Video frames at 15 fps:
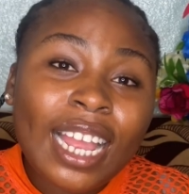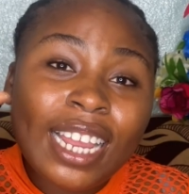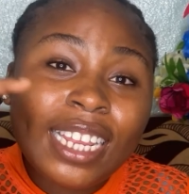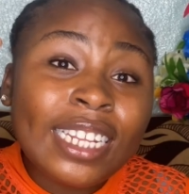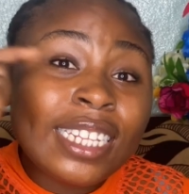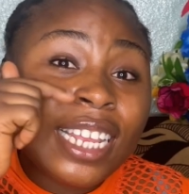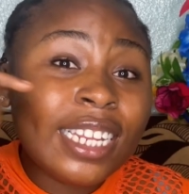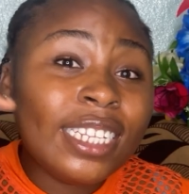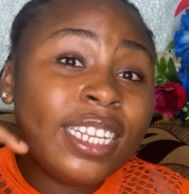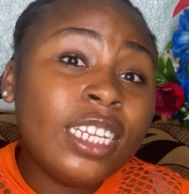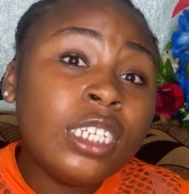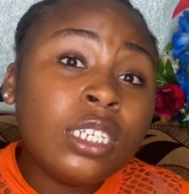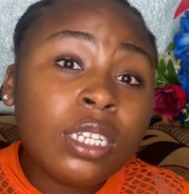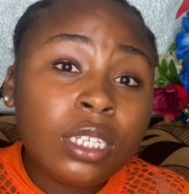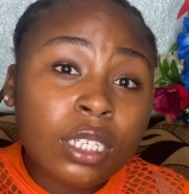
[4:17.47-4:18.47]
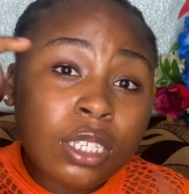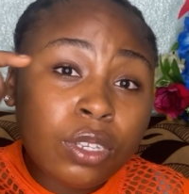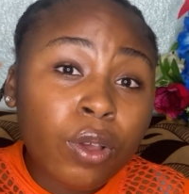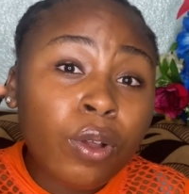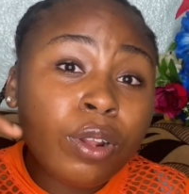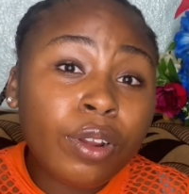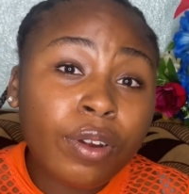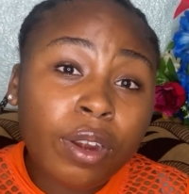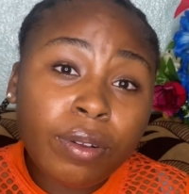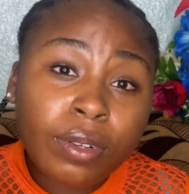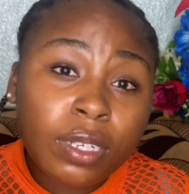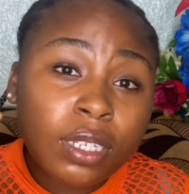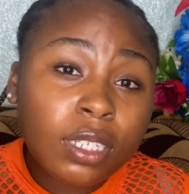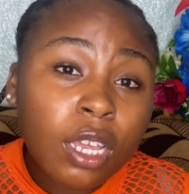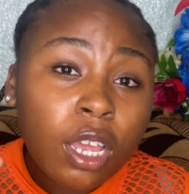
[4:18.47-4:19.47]
indentations all around
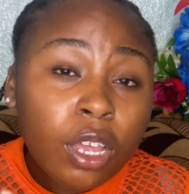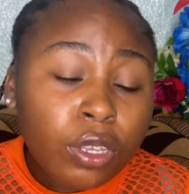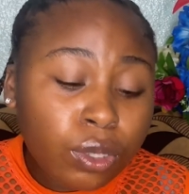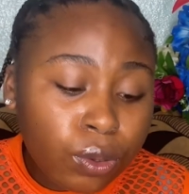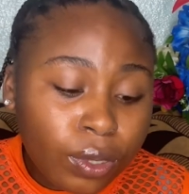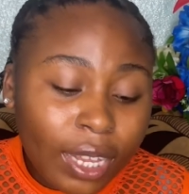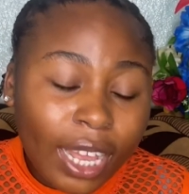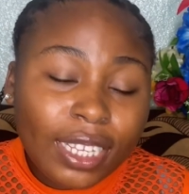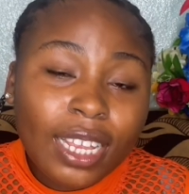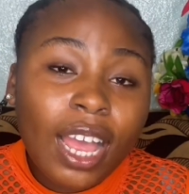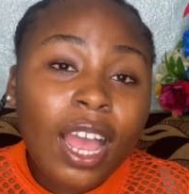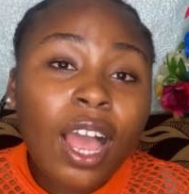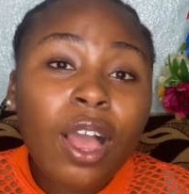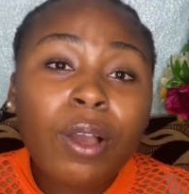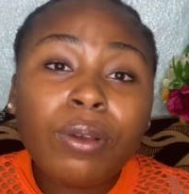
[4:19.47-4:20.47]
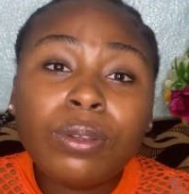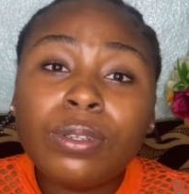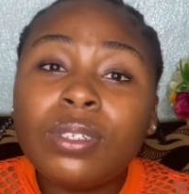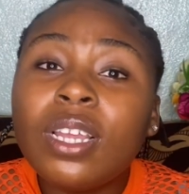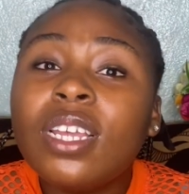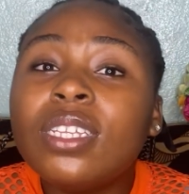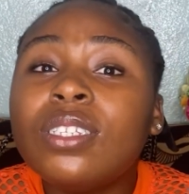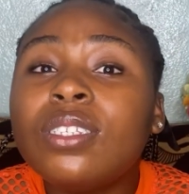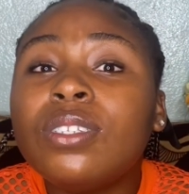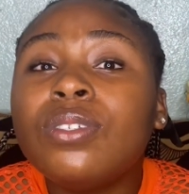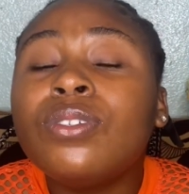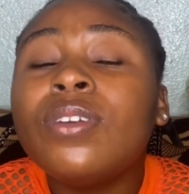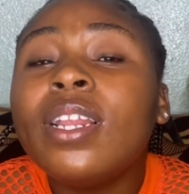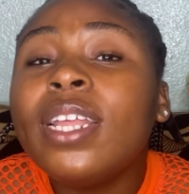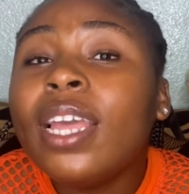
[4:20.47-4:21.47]
it. So that's
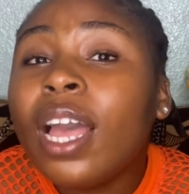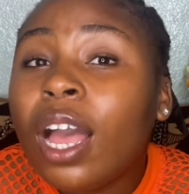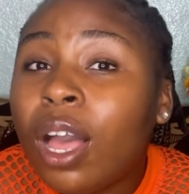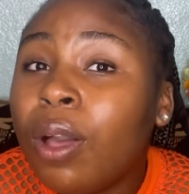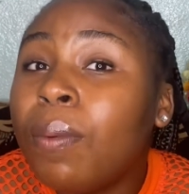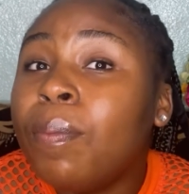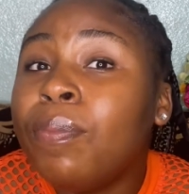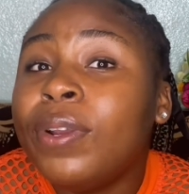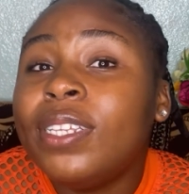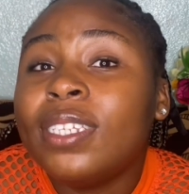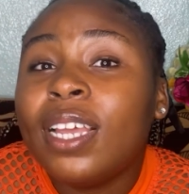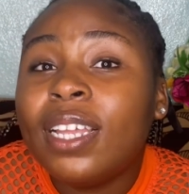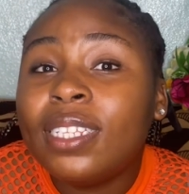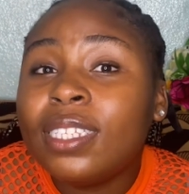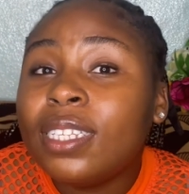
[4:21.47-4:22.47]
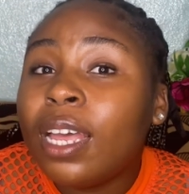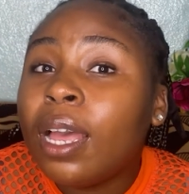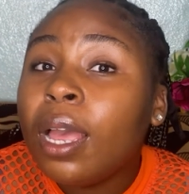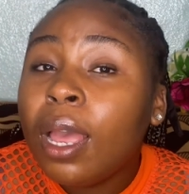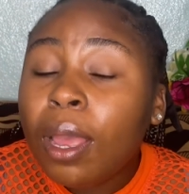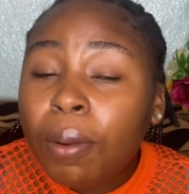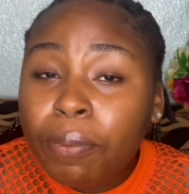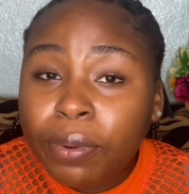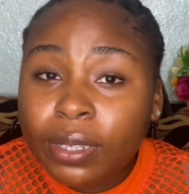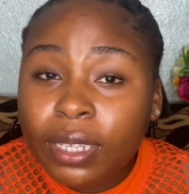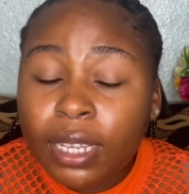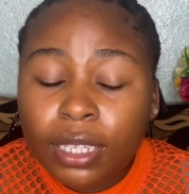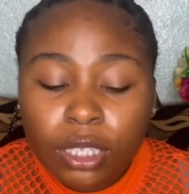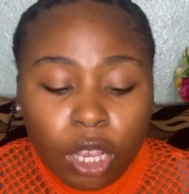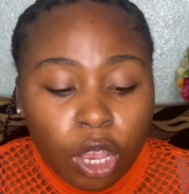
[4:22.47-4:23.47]
usually how breast cancer
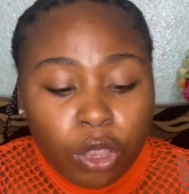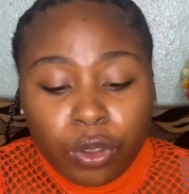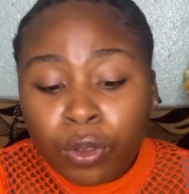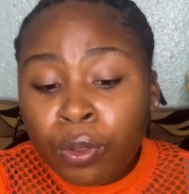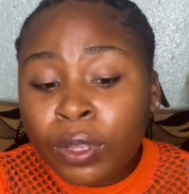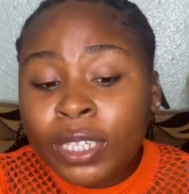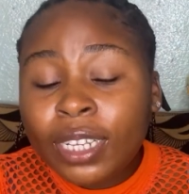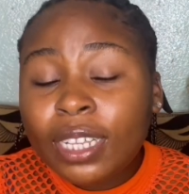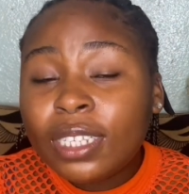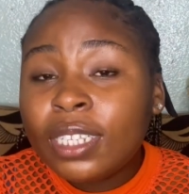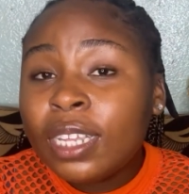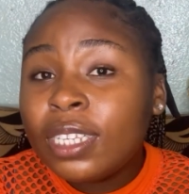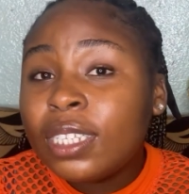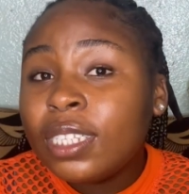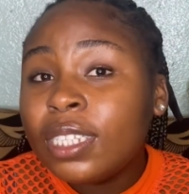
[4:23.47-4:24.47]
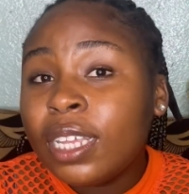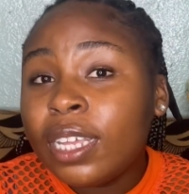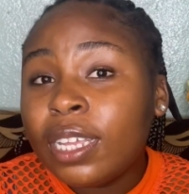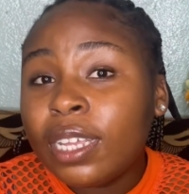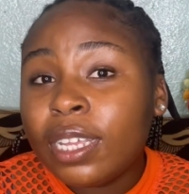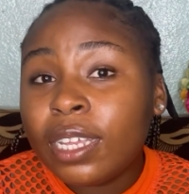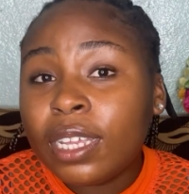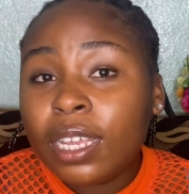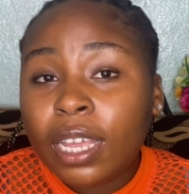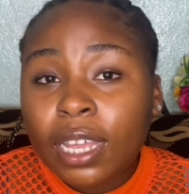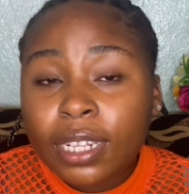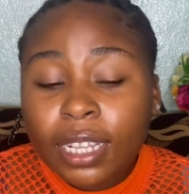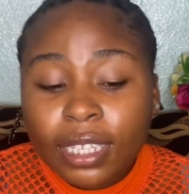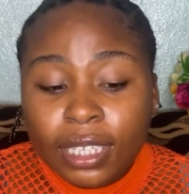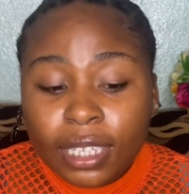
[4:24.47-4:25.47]
presents. You notice that
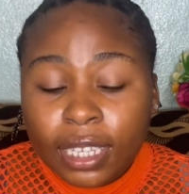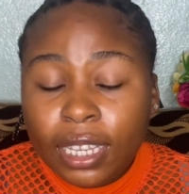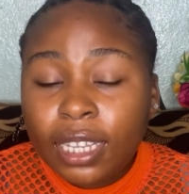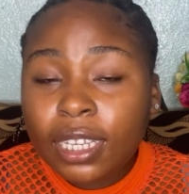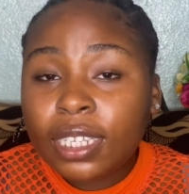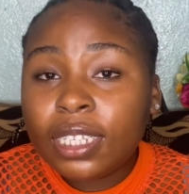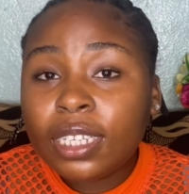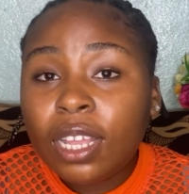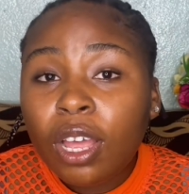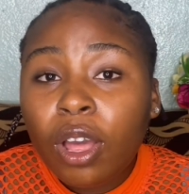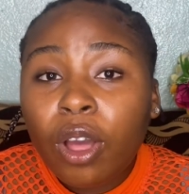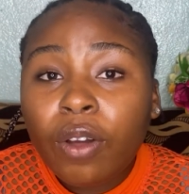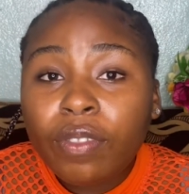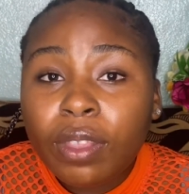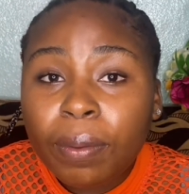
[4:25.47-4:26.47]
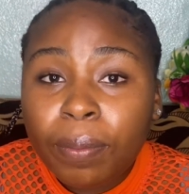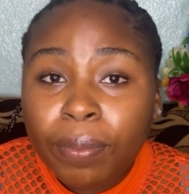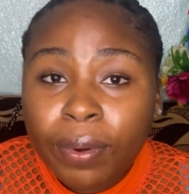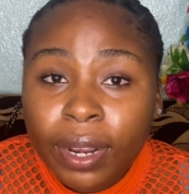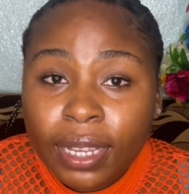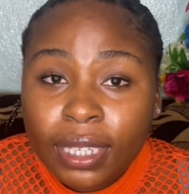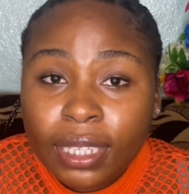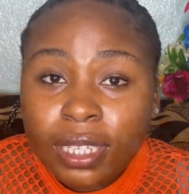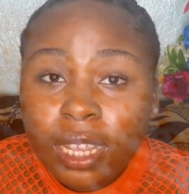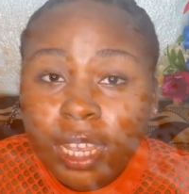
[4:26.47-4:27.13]
the skin of the breast